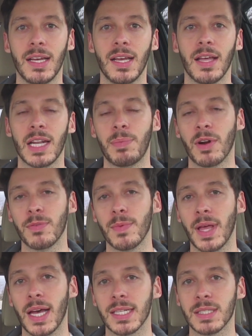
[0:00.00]
And then apart from
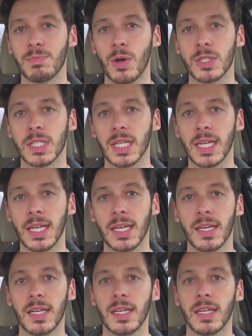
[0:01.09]
that, it's mostly
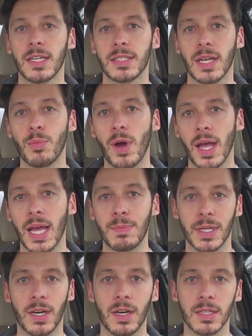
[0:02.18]
Subway and
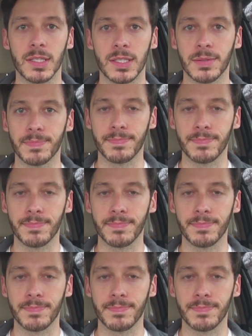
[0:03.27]
McDonald's.